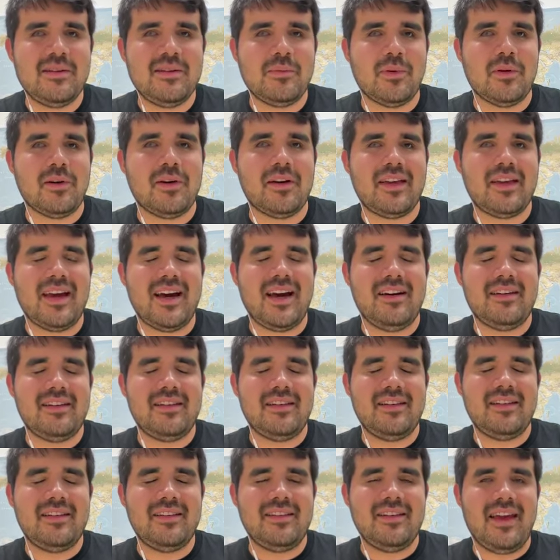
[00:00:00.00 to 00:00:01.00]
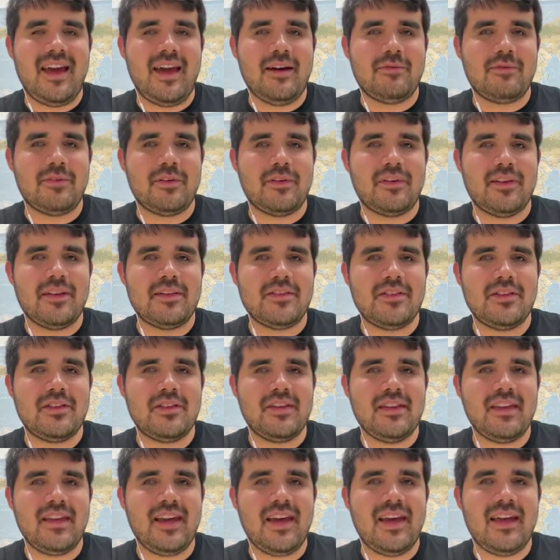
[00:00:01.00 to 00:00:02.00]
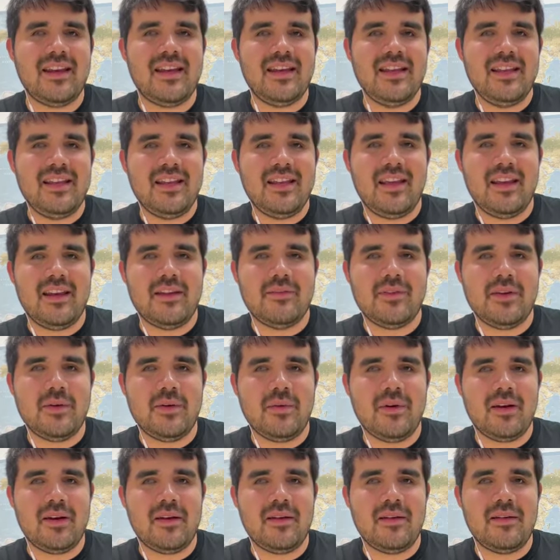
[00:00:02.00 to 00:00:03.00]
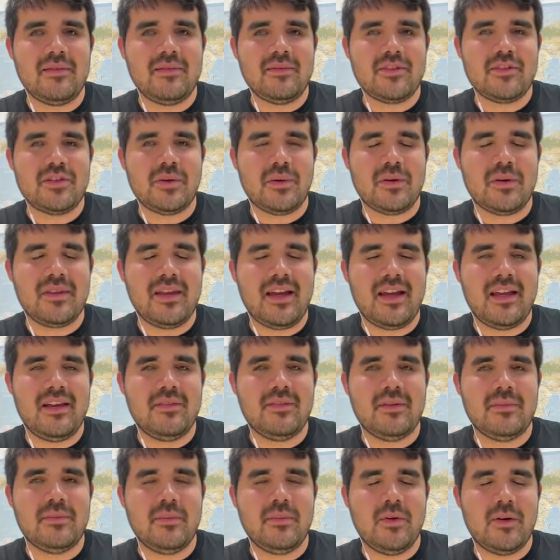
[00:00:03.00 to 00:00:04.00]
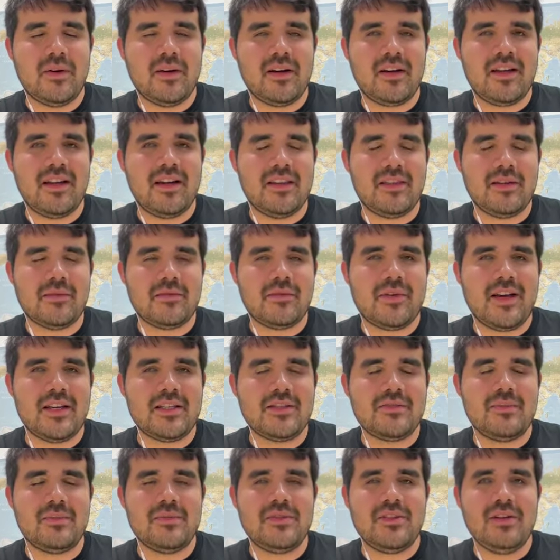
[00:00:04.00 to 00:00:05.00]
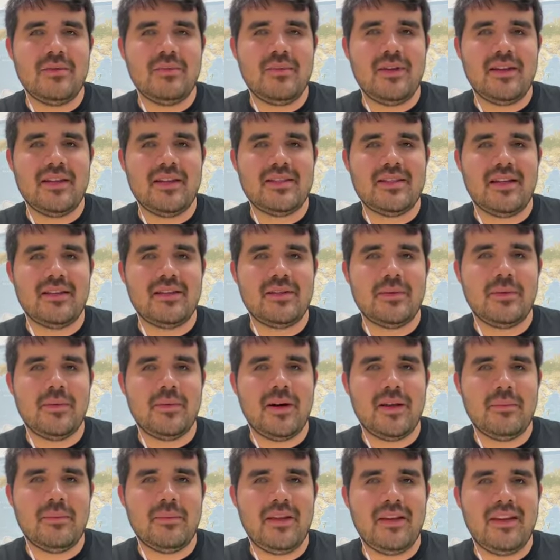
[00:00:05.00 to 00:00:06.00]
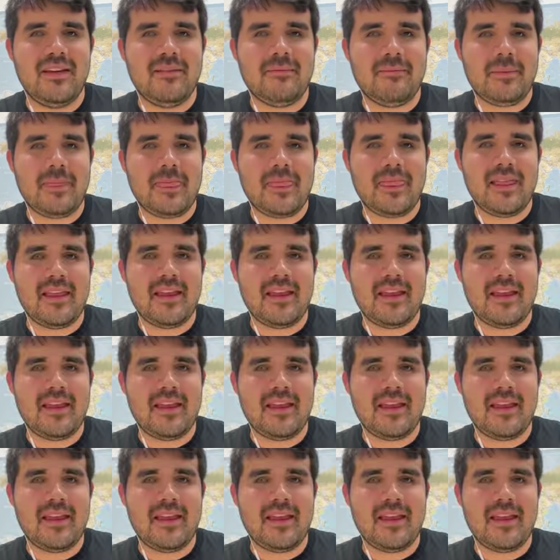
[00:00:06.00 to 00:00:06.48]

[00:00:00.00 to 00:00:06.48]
workout effort that you can get. And if you want to shorten that even more, cut the rest from 2 minutes down to 1 minute.